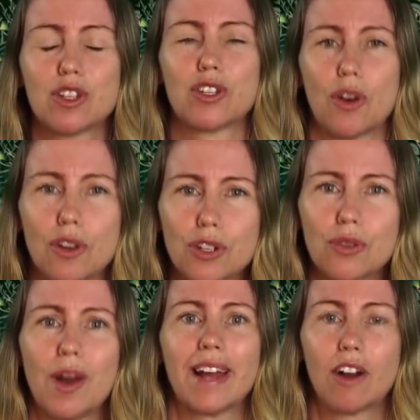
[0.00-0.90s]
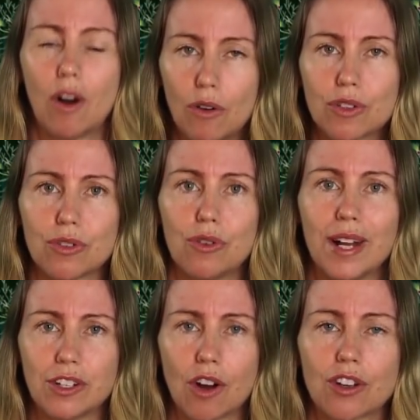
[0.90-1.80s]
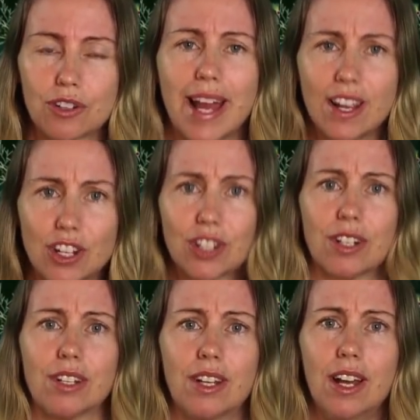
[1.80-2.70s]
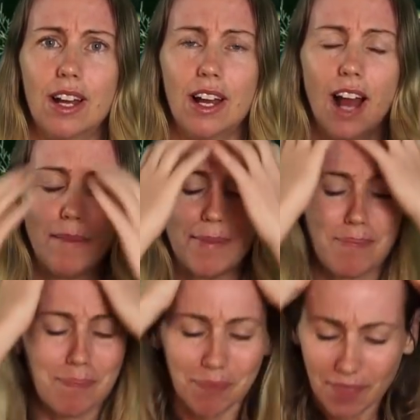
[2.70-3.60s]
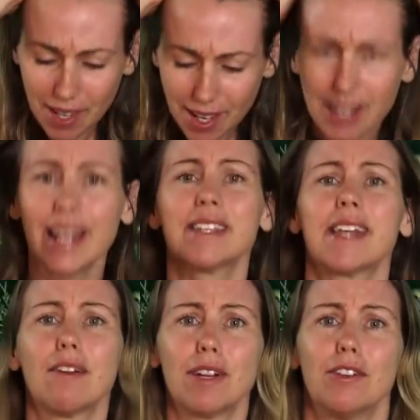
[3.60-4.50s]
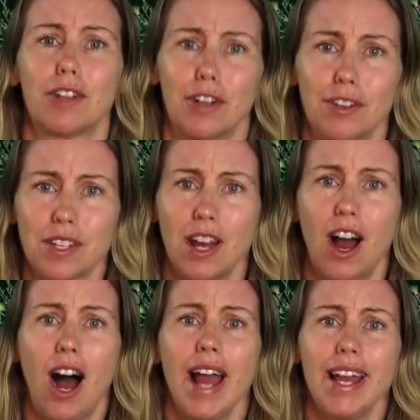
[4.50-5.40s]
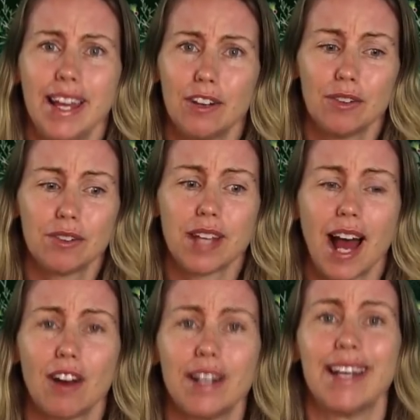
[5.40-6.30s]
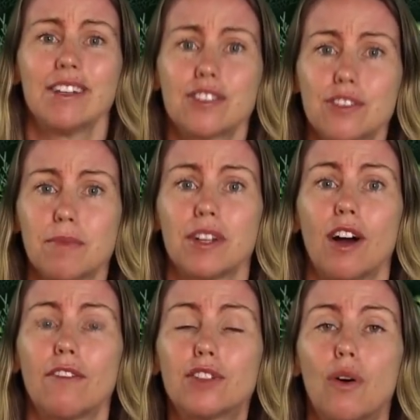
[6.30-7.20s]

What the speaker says: social and cultural indoctrination. I mean, let's get real, girls. High heels are an instrument of